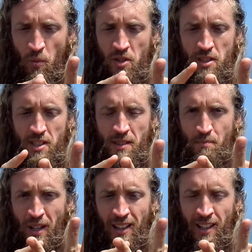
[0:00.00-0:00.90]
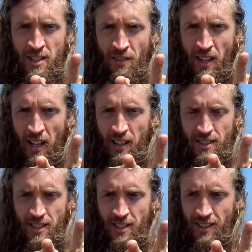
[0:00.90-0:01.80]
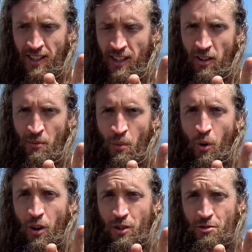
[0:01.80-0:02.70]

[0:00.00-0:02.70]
which is billions of galaxies I think, or more,